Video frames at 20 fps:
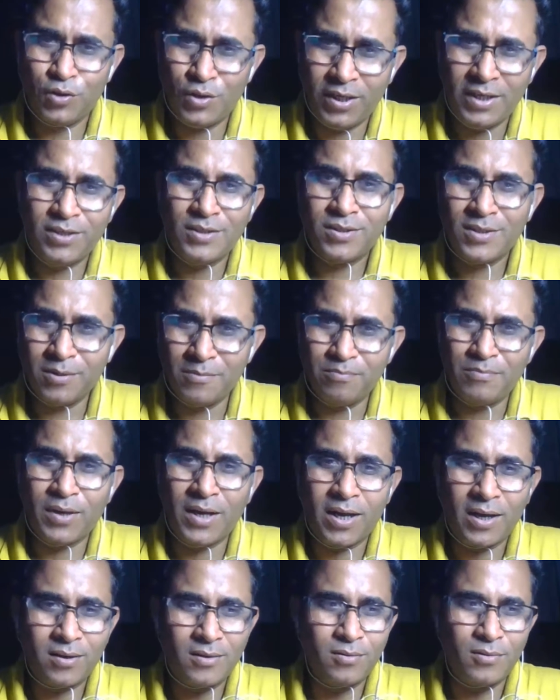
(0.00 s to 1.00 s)
change and
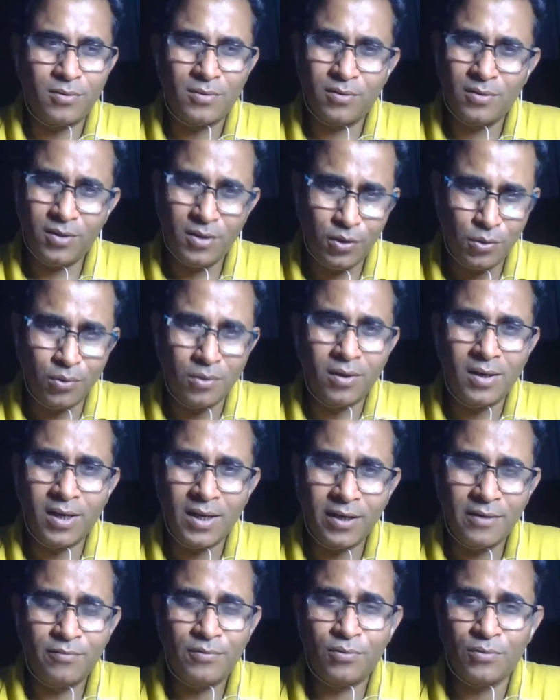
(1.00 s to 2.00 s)
impact, not only your
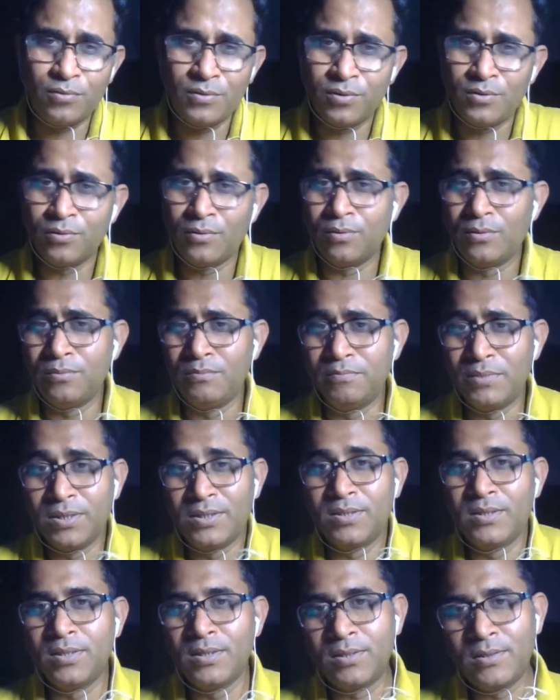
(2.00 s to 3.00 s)
life through your own
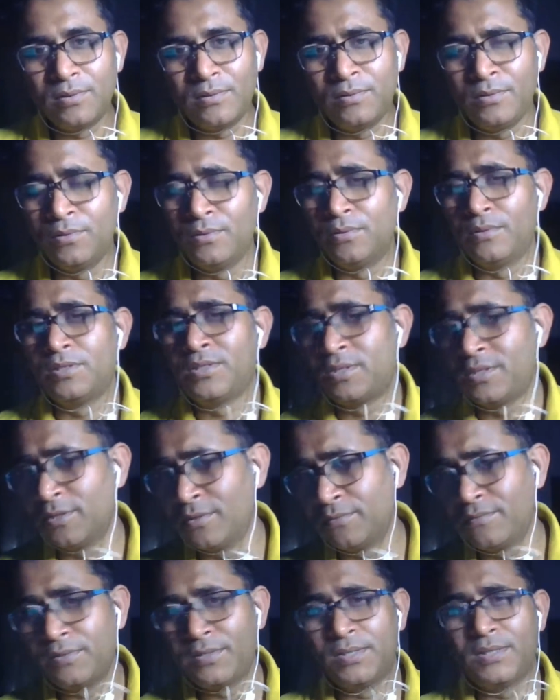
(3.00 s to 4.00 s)
business or your
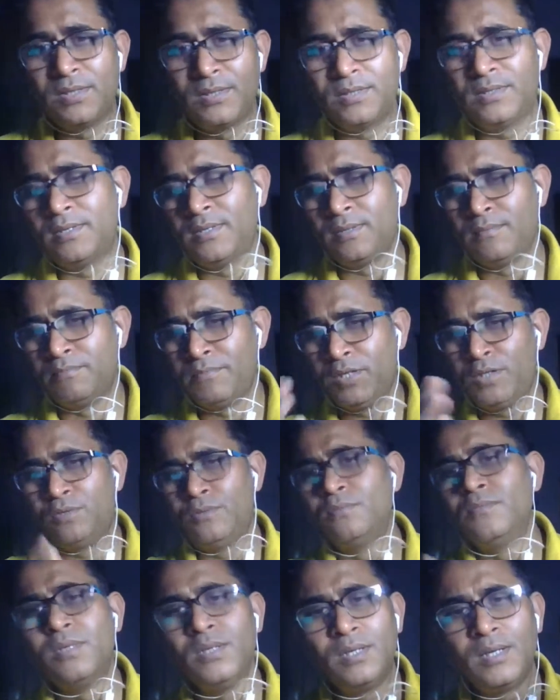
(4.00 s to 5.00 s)
services in
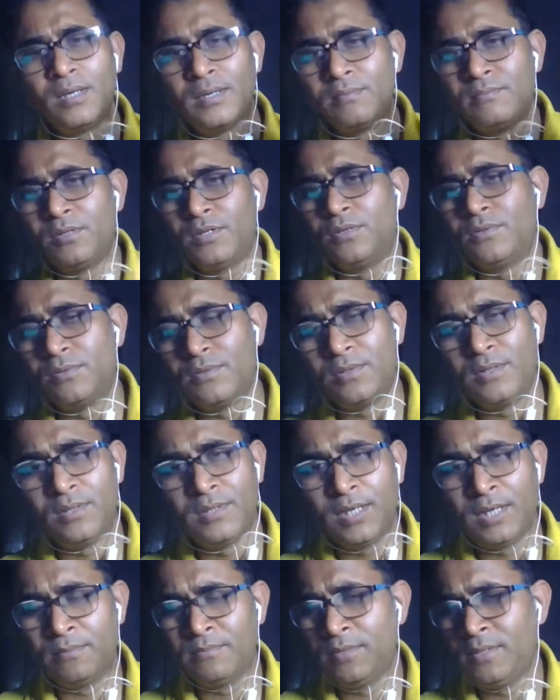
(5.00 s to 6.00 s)
B2B and
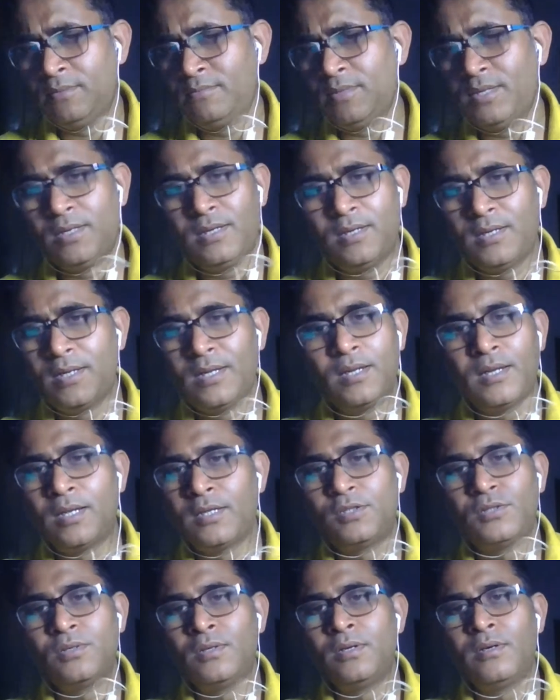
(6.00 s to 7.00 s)
B2C segment, but it can
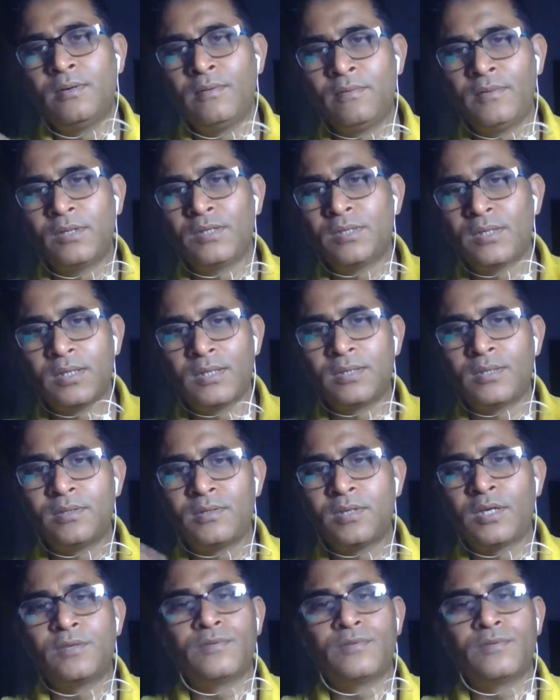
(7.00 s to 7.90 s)
actually revolutionize and